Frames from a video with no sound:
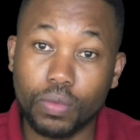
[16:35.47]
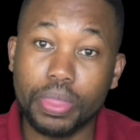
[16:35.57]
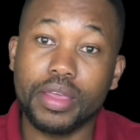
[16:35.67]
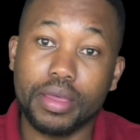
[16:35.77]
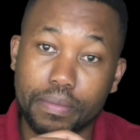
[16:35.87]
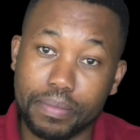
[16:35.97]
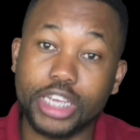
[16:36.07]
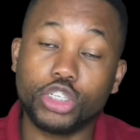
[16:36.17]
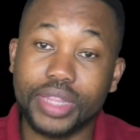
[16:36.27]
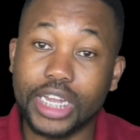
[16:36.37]
Make sure
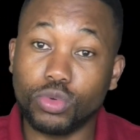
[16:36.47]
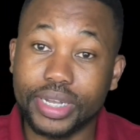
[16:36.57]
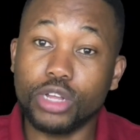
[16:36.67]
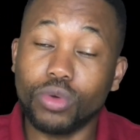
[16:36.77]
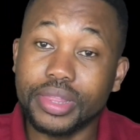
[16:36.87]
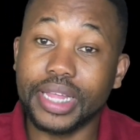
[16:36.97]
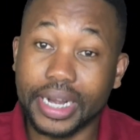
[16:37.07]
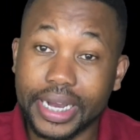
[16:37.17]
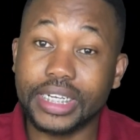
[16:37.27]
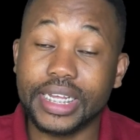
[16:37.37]
that you click on the red
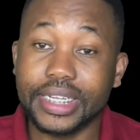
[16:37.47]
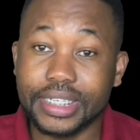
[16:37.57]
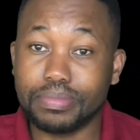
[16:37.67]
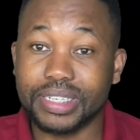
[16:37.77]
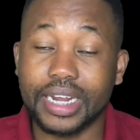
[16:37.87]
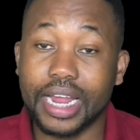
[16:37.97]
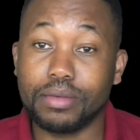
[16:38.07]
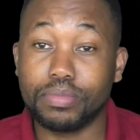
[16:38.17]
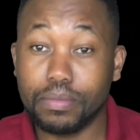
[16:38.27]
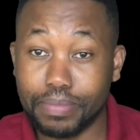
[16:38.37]
subscribe
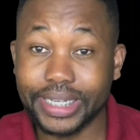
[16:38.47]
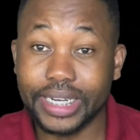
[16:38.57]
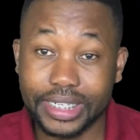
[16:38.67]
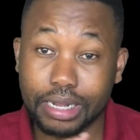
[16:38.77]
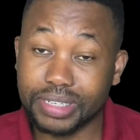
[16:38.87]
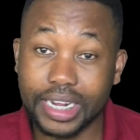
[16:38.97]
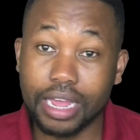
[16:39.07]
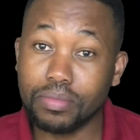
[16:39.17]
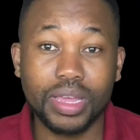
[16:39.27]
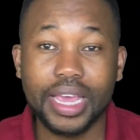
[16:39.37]
button. Subscribe,
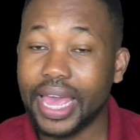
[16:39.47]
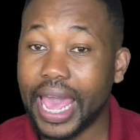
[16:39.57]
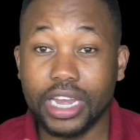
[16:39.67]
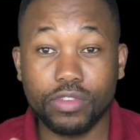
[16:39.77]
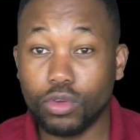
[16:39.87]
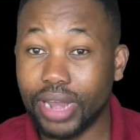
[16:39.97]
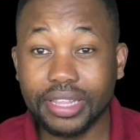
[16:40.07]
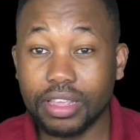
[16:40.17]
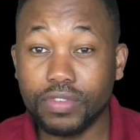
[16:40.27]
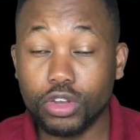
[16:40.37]
and if you like the
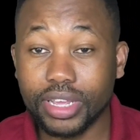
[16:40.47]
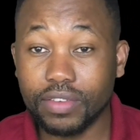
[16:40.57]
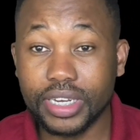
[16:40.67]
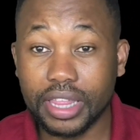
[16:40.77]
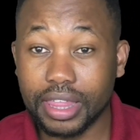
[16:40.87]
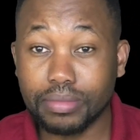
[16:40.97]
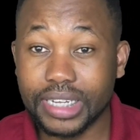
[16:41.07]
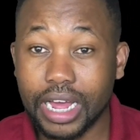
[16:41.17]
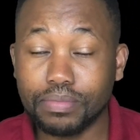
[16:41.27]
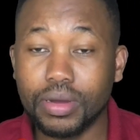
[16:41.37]
video, give it a thumbs up.
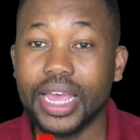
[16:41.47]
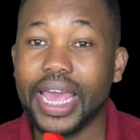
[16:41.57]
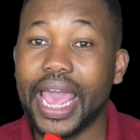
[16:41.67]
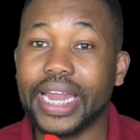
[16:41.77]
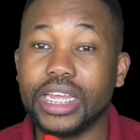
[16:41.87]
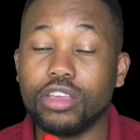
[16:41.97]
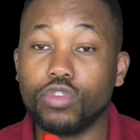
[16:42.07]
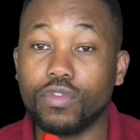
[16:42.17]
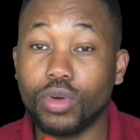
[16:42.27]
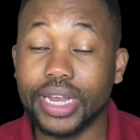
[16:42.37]
And if you've got
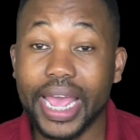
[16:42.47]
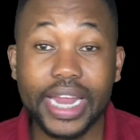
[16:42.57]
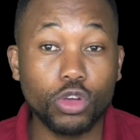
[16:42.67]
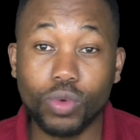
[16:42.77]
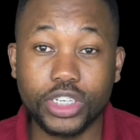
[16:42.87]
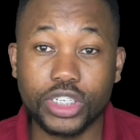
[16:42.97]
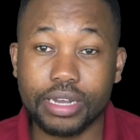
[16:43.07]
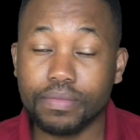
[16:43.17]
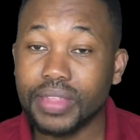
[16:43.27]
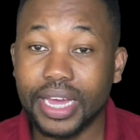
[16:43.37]
any question
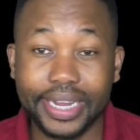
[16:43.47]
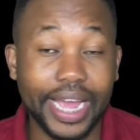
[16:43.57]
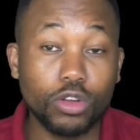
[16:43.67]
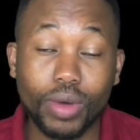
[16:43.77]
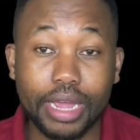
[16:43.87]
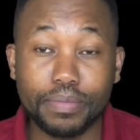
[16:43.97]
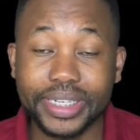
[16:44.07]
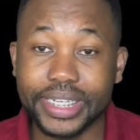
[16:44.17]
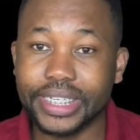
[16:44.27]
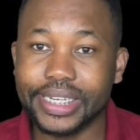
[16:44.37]
regarding what I
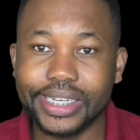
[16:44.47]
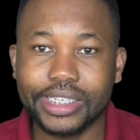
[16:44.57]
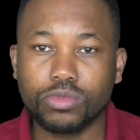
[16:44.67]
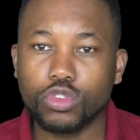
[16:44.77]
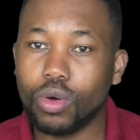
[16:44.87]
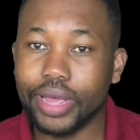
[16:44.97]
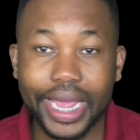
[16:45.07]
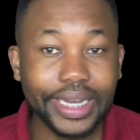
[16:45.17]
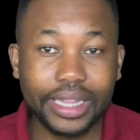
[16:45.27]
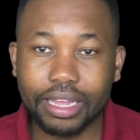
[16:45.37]
presented or any
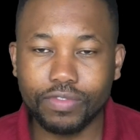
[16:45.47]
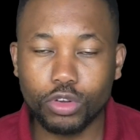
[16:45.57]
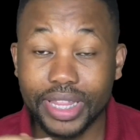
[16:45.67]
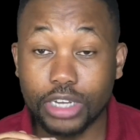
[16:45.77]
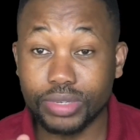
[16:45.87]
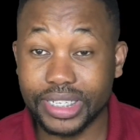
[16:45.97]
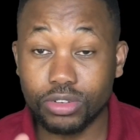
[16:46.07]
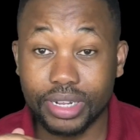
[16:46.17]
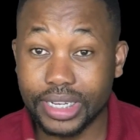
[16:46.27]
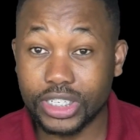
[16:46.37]
other video that you see on this
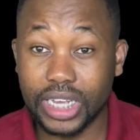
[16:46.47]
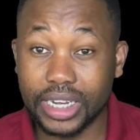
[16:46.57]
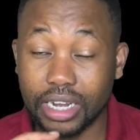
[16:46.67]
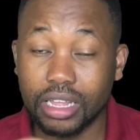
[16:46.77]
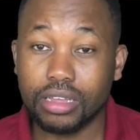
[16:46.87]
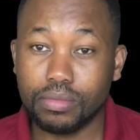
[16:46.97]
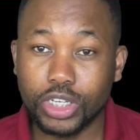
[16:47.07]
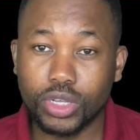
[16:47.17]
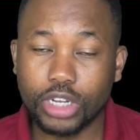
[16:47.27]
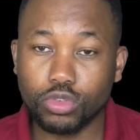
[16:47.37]
channel, make sure that
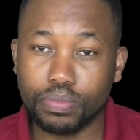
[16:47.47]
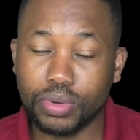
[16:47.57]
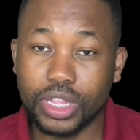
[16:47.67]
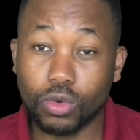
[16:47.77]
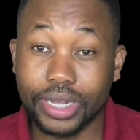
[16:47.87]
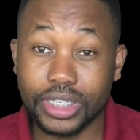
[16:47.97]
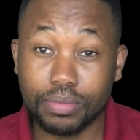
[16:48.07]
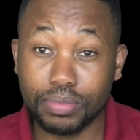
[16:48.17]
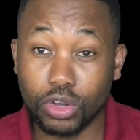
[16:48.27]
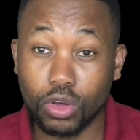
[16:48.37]
you put the question
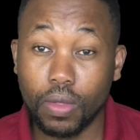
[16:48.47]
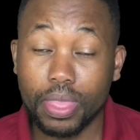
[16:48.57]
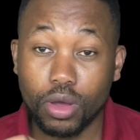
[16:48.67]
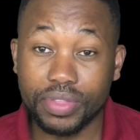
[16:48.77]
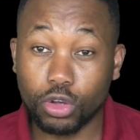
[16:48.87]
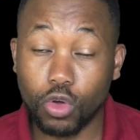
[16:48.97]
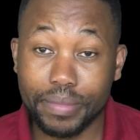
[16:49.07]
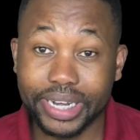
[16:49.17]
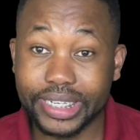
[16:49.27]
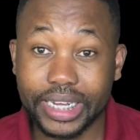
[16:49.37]
below on the comment
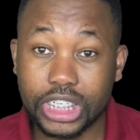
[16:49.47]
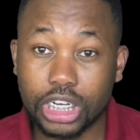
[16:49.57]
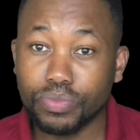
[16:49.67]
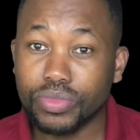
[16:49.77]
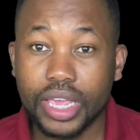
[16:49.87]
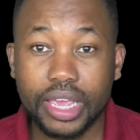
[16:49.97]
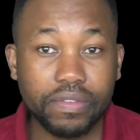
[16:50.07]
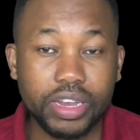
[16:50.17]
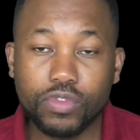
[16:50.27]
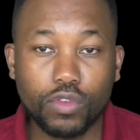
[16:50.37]
section. Even if
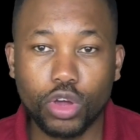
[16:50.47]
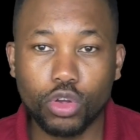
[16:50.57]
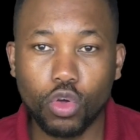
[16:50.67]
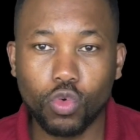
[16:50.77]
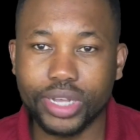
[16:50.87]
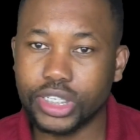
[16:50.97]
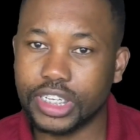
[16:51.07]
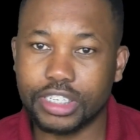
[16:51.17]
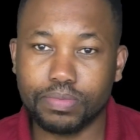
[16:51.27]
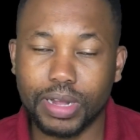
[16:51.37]
you've got no questions,
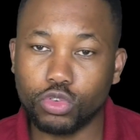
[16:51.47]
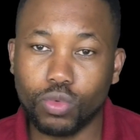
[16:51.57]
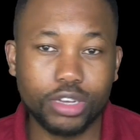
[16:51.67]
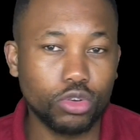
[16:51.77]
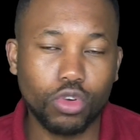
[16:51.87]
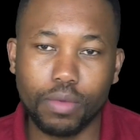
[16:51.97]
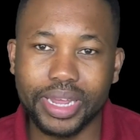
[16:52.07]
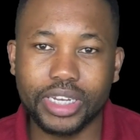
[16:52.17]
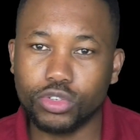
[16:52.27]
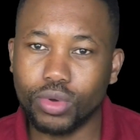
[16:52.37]
but you want to comment, you
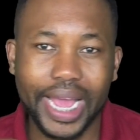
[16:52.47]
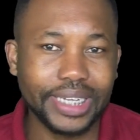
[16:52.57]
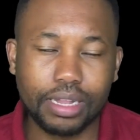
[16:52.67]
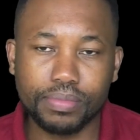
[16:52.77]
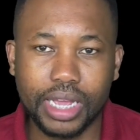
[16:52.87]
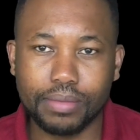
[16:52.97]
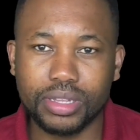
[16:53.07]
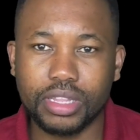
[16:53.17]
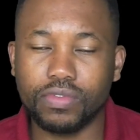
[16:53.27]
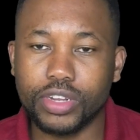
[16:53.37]
like something about the
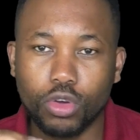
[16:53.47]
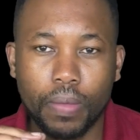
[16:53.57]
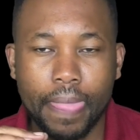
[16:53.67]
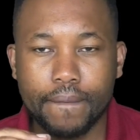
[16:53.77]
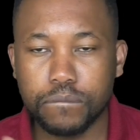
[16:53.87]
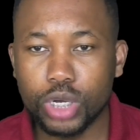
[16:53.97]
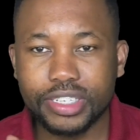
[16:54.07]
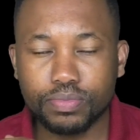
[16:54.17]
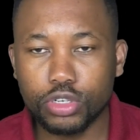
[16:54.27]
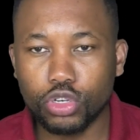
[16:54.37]
video, please put
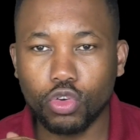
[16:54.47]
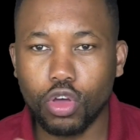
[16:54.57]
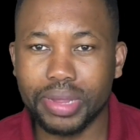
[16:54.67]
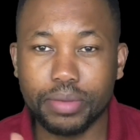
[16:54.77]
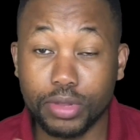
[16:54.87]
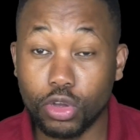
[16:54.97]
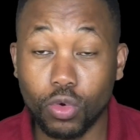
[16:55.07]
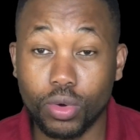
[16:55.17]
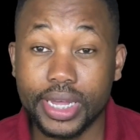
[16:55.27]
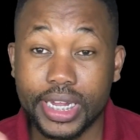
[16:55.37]
your comment below
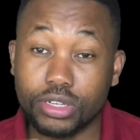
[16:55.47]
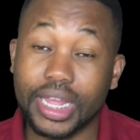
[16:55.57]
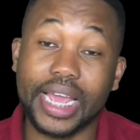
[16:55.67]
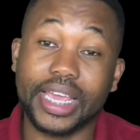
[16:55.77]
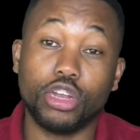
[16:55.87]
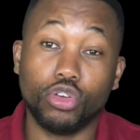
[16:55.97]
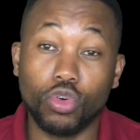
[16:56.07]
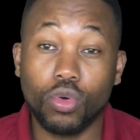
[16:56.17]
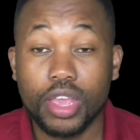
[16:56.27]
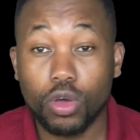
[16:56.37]
so that I can know
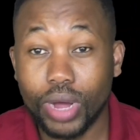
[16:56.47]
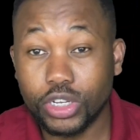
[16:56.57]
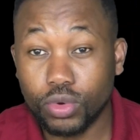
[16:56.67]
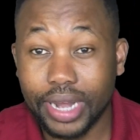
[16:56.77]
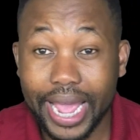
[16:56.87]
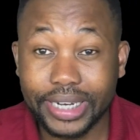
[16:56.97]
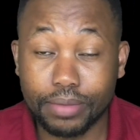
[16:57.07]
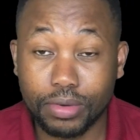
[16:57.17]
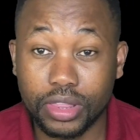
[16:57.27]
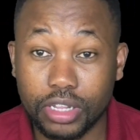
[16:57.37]
what you liked about
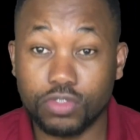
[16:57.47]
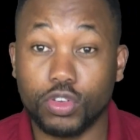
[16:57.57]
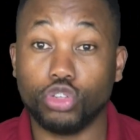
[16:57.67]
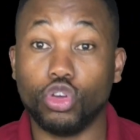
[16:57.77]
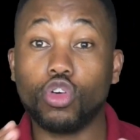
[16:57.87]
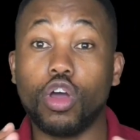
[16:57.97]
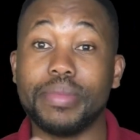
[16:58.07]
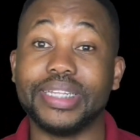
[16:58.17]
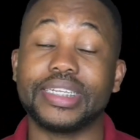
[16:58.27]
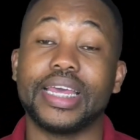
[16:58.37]
this video. Your comments
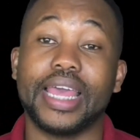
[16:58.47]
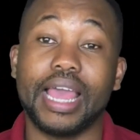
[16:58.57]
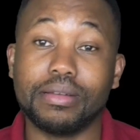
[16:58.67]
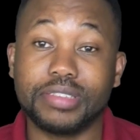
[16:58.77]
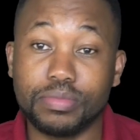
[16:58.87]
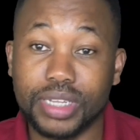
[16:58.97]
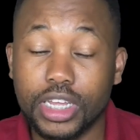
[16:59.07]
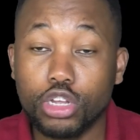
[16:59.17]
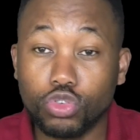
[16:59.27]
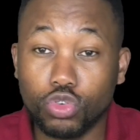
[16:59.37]
helps me
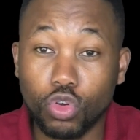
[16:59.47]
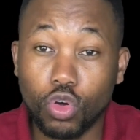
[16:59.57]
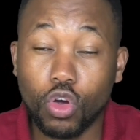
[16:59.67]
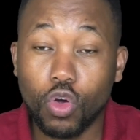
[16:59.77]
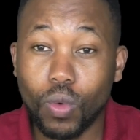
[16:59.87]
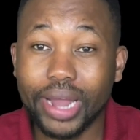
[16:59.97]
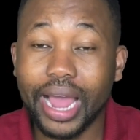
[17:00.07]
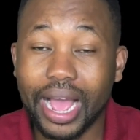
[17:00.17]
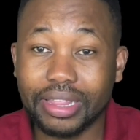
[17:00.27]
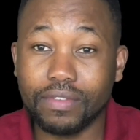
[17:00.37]
to know what other
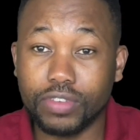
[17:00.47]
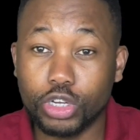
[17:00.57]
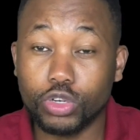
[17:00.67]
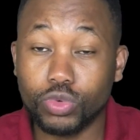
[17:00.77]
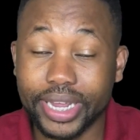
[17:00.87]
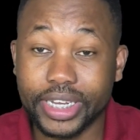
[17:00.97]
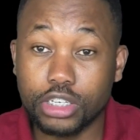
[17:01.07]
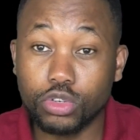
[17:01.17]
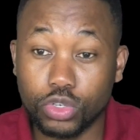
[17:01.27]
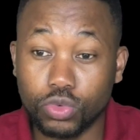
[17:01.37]
video do I need to
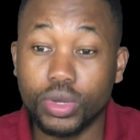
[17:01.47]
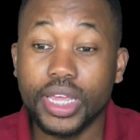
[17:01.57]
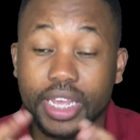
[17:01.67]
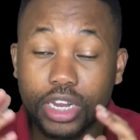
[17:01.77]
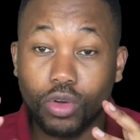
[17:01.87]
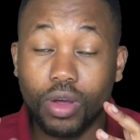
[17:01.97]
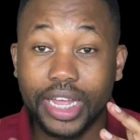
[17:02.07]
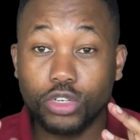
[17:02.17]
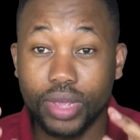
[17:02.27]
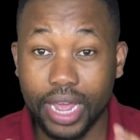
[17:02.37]
do in order to
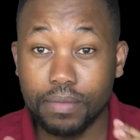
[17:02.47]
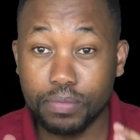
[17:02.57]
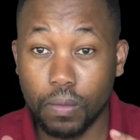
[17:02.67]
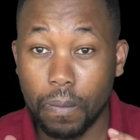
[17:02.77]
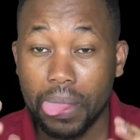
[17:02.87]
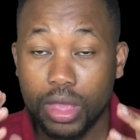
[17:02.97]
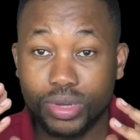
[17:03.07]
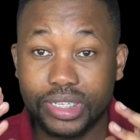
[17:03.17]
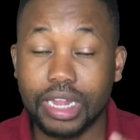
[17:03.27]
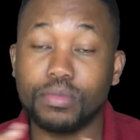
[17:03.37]
help you with
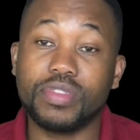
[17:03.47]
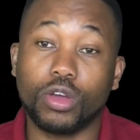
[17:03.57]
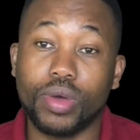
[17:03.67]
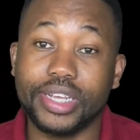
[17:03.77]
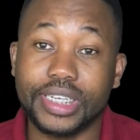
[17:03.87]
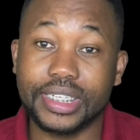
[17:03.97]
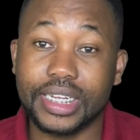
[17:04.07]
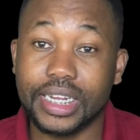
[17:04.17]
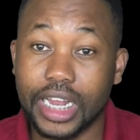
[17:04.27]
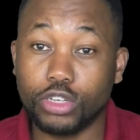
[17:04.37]
some of the questions
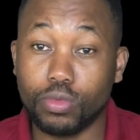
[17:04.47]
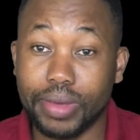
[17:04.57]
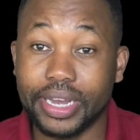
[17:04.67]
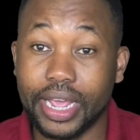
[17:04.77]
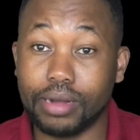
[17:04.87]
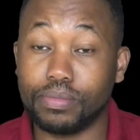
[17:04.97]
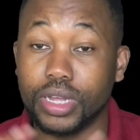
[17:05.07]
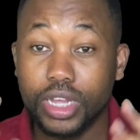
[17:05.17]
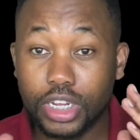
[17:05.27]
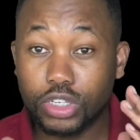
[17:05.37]
that you might have.
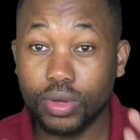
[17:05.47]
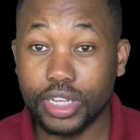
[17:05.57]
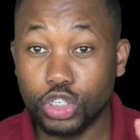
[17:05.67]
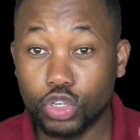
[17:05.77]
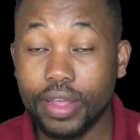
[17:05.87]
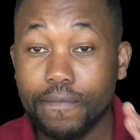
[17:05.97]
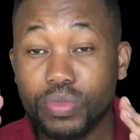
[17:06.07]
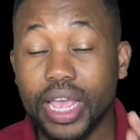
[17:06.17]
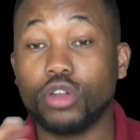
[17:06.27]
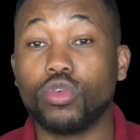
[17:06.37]
So enjoy and
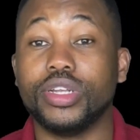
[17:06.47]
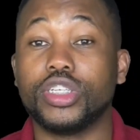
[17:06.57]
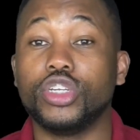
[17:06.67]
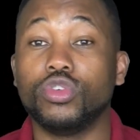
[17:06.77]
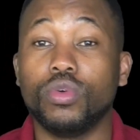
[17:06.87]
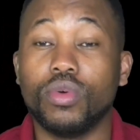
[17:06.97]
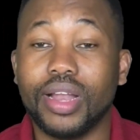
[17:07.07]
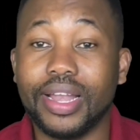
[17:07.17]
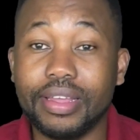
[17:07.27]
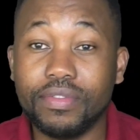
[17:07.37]
continue
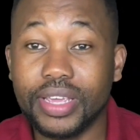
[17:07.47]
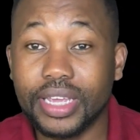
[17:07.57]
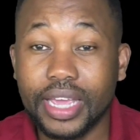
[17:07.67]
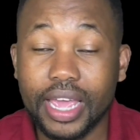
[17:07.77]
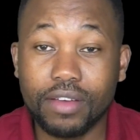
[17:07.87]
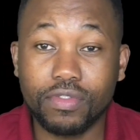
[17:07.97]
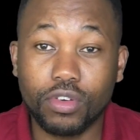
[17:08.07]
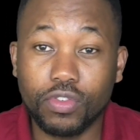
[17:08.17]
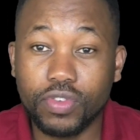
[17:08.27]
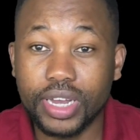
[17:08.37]
living a
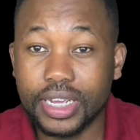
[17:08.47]
fulfilling